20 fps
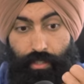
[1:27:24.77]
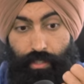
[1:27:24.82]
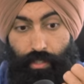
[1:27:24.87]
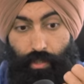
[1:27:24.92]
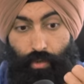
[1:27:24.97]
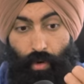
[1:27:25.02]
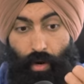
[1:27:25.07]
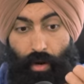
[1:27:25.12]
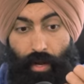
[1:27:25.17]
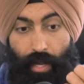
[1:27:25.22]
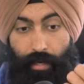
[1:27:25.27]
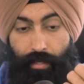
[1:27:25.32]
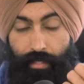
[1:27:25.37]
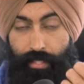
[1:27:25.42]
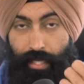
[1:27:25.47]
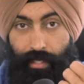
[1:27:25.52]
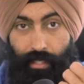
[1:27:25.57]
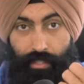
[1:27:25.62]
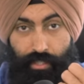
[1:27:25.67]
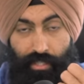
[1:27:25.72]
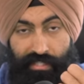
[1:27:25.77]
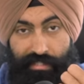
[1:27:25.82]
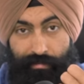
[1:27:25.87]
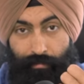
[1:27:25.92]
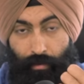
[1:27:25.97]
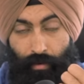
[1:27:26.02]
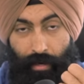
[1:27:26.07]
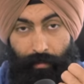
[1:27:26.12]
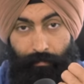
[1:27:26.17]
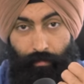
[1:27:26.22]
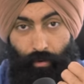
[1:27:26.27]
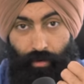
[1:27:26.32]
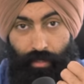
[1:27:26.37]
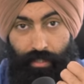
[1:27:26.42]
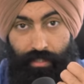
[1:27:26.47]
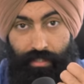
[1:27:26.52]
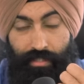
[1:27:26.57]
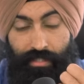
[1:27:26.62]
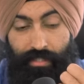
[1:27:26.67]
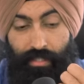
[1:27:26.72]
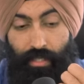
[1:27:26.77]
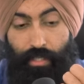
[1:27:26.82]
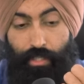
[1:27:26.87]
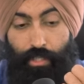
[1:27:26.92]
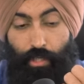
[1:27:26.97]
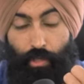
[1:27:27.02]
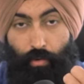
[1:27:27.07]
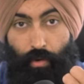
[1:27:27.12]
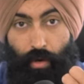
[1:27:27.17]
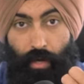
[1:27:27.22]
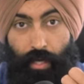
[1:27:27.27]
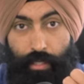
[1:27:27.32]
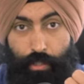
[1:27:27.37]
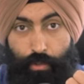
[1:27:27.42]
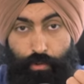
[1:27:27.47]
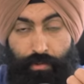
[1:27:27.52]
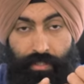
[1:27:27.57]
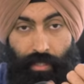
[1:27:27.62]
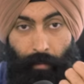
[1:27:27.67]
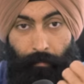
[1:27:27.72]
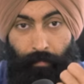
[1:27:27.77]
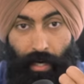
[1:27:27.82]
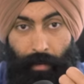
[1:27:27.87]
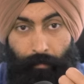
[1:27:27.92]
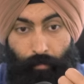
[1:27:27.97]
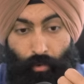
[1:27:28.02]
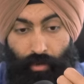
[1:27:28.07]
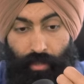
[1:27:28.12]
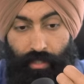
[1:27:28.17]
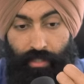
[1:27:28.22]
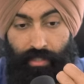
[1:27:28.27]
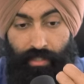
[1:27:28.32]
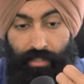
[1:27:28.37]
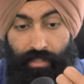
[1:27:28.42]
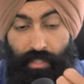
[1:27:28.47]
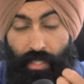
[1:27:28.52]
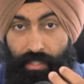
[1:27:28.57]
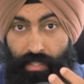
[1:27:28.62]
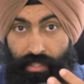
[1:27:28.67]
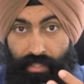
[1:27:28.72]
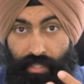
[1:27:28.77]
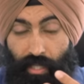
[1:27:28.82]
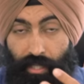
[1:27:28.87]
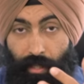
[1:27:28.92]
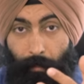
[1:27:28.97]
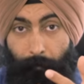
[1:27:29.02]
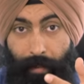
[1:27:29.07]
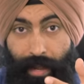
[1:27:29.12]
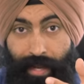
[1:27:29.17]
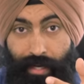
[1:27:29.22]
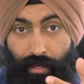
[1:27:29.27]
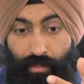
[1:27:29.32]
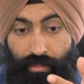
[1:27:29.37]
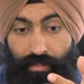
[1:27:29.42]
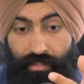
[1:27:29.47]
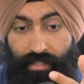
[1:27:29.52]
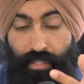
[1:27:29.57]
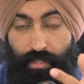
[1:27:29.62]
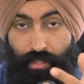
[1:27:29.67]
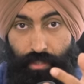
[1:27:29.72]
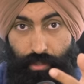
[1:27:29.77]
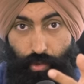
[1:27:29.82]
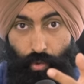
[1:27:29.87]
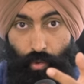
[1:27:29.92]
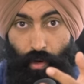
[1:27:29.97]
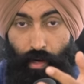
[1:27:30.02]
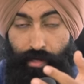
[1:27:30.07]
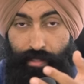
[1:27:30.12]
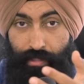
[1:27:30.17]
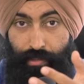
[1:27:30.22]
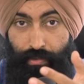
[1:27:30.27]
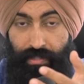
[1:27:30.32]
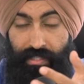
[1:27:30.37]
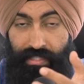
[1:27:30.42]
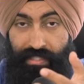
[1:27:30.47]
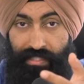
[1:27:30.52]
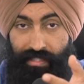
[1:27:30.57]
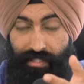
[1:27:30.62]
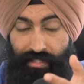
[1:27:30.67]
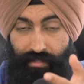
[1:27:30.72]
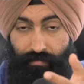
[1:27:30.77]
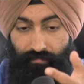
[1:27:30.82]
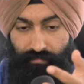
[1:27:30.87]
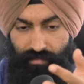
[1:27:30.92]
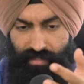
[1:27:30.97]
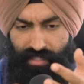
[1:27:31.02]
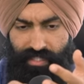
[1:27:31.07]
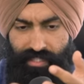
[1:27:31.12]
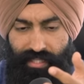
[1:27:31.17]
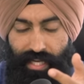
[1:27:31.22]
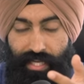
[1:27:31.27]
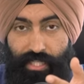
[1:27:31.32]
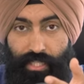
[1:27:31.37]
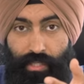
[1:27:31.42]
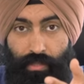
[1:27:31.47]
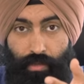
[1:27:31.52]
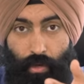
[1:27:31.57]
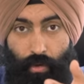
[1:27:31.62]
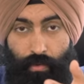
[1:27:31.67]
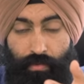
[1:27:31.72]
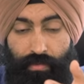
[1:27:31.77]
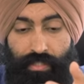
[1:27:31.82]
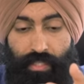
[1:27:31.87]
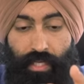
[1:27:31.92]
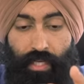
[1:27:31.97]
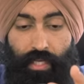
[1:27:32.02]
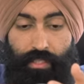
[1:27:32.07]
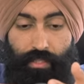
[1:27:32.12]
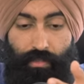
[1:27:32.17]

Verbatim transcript: to go out and take adjustable rate mortgages, to go out and do subprime mortgages, to tell the bankers to go out and do these sketchy loans,